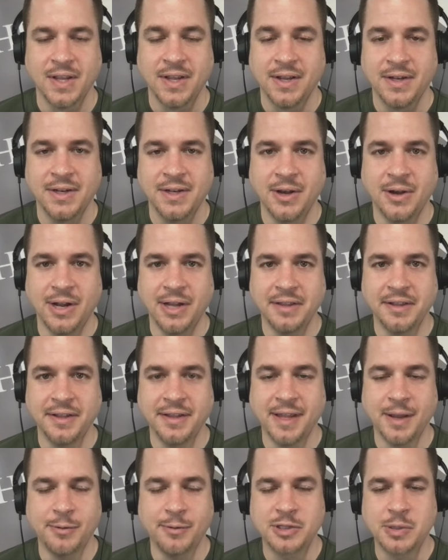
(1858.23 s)
No, I think
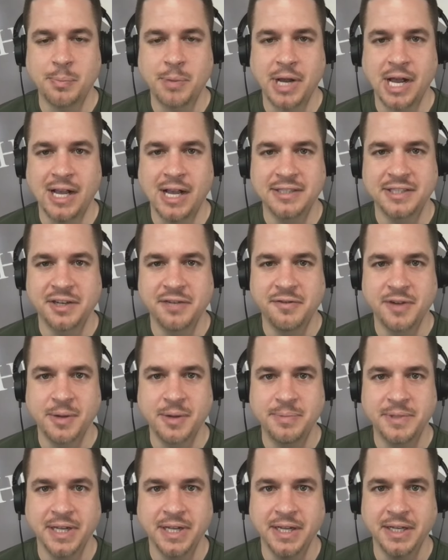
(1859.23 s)
that was a positive
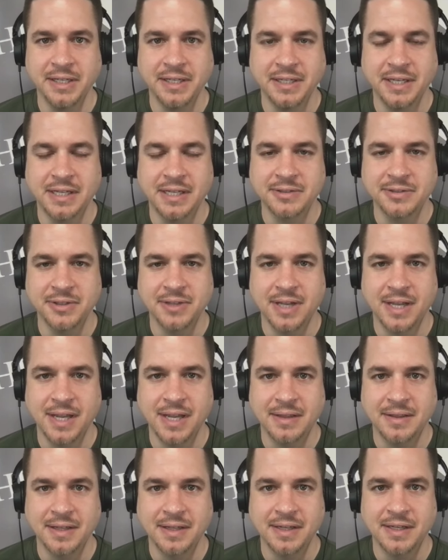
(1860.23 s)
update yesterday. I
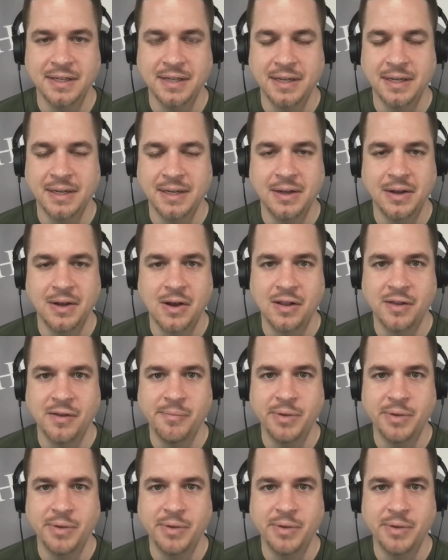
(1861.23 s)
think all of